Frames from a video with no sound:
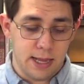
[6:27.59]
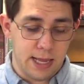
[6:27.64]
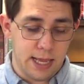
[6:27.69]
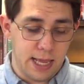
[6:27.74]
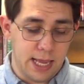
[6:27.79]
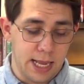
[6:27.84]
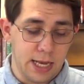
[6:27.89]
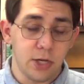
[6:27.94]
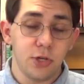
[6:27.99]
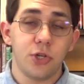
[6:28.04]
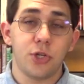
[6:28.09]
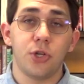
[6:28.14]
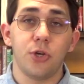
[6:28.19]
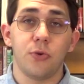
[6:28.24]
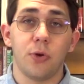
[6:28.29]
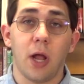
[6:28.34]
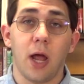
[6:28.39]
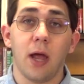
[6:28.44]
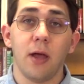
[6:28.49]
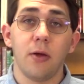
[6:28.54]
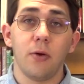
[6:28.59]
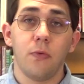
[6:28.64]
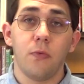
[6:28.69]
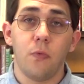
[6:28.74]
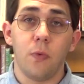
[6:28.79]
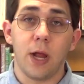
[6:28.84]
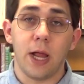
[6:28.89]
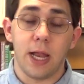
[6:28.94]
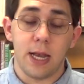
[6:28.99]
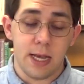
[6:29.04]
in Judah
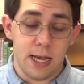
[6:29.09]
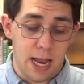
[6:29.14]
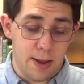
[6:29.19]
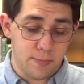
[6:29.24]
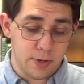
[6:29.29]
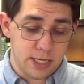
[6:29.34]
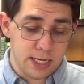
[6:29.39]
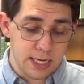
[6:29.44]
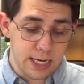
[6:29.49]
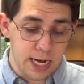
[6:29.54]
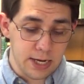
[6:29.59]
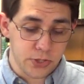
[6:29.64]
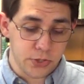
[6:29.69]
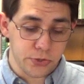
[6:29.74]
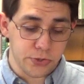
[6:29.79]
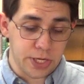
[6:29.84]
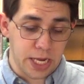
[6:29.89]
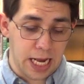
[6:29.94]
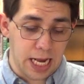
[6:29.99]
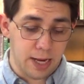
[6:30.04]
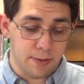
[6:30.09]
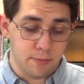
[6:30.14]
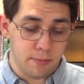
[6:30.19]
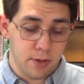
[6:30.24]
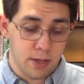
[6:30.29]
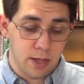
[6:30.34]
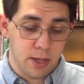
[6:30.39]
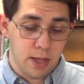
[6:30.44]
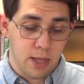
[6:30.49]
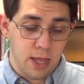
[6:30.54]
when Nebuchadnezzar came.
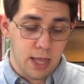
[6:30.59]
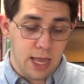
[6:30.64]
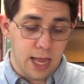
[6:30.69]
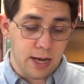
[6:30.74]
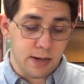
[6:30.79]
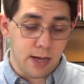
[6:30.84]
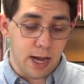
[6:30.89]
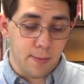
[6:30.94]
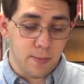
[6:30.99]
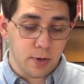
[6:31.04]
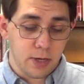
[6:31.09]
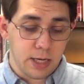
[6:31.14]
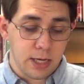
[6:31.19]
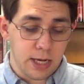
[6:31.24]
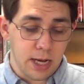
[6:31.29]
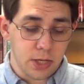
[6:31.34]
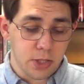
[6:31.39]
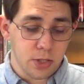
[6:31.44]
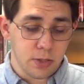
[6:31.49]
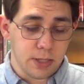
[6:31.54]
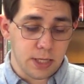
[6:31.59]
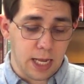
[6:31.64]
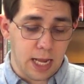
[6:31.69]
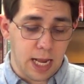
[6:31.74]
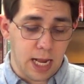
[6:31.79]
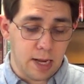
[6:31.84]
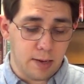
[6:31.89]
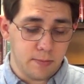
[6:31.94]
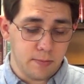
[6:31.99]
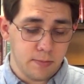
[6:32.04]
And Nebuchadnezzar
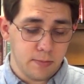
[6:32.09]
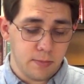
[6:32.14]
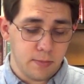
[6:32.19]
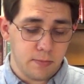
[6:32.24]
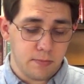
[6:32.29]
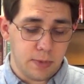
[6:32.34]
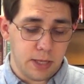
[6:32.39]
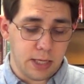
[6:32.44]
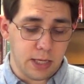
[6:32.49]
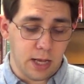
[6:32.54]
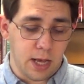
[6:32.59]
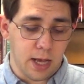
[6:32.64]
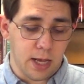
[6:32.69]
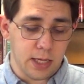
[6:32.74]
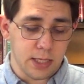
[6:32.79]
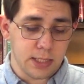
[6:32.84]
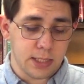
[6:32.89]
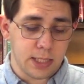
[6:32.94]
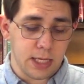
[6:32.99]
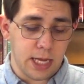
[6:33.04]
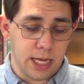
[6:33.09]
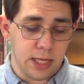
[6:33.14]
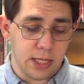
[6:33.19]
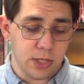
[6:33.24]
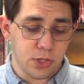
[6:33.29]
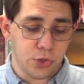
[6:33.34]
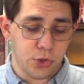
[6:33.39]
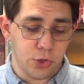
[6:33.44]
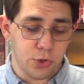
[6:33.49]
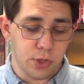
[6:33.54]
came because
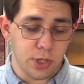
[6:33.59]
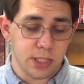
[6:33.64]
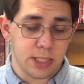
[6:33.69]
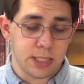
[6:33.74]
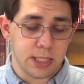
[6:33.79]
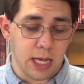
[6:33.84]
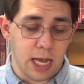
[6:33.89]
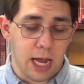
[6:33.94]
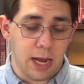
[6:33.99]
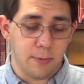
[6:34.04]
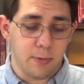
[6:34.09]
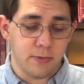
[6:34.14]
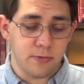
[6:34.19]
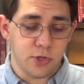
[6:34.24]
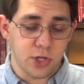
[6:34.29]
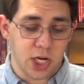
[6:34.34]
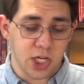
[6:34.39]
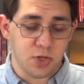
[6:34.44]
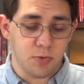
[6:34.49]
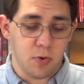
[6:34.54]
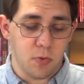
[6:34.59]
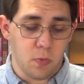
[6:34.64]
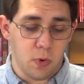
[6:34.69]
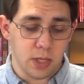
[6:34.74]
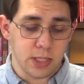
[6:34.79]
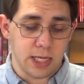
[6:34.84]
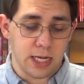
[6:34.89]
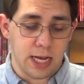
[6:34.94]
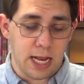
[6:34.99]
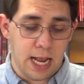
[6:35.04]
Judah's time of judgment
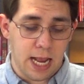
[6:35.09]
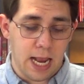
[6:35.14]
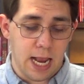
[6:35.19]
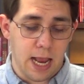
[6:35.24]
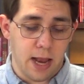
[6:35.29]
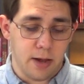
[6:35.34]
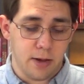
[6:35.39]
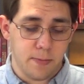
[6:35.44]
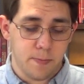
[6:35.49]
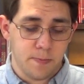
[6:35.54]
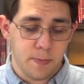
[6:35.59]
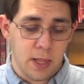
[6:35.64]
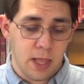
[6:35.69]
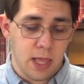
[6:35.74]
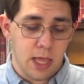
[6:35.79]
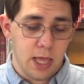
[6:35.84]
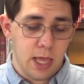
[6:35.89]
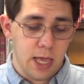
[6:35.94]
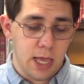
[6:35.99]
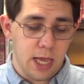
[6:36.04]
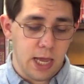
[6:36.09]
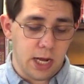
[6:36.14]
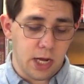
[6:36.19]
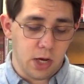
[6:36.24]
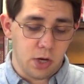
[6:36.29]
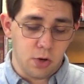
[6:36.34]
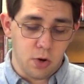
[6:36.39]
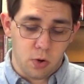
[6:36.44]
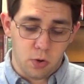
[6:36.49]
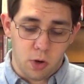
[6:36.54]
was at hand. It
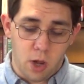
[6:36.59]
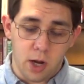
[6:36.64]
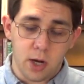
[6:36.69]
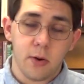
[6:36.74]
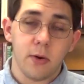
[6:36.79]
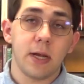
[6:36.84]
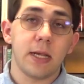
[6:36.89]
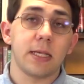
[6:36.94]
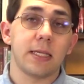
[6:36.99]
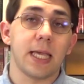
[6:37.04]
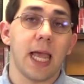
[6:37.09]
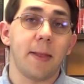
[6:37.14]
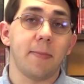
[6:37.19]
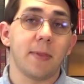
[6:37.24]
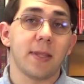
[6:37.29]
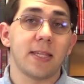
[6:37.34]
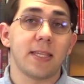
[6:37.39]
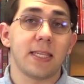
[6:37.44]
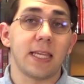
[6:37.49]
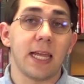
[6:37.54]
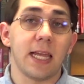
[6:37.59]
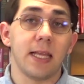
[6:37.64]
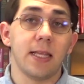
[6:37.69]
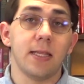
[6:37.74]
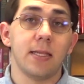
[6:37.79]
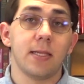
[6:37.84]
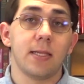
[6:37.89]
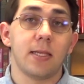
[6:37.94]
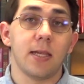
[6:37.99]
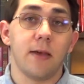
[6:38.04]
could no longer escape the
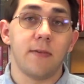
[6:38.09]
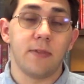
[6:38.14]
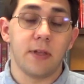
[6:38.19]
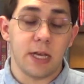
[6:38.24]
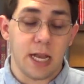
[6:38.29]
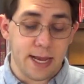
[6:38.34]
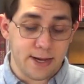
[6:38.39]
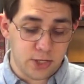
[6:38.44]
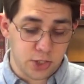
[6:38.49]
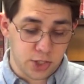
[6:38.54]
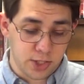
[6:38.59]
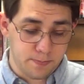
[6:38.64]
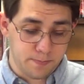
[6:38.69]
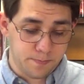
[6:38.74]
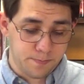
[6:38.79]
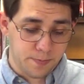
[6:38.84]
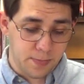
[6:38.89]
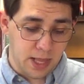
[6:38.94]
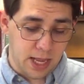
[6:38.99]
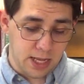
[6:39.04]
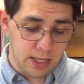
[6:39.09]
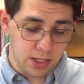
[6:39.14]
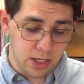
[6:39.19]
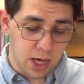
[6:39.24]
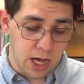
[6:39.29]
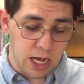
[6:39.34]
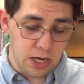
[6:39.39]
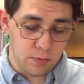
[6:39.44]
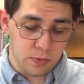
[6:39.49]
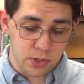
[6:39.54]
sins of the nation, and
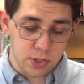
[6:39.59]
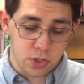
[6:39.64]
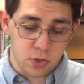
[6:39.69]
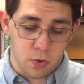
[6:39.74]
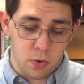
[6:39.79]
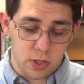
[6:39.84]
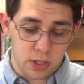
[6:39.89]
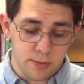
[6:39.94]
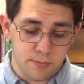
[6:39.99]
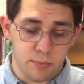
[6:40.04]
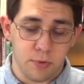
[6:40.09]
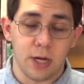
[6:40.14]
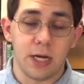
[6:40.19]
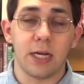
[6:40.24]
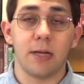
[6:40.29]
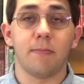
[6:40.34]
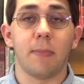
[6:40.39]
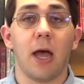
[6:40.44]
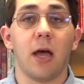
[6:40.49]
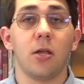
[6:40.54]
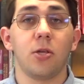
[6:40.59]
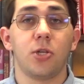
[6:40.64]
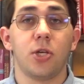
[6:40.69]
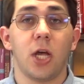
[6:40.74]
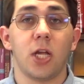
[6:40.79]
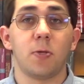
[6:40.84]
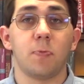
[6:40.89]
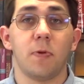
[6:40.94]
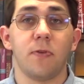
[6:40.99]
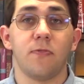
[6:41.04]
God was going to bring about
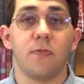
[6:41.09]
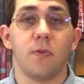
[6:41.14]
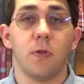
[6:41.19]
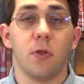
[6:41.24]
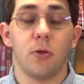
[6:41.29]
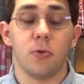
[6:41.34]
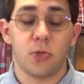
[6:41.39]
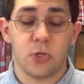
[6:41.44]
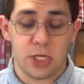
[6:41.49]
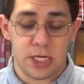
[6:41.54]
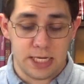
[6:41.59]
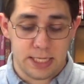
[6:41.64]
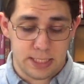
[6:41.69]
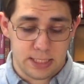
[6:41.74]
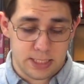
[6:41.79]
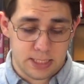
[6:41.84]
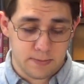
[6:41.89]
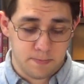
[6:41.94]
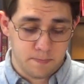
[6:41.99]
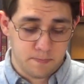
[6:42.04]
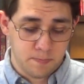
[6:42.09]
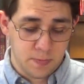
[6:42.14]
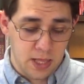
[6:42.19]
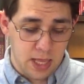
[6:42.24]
judgment for those sins.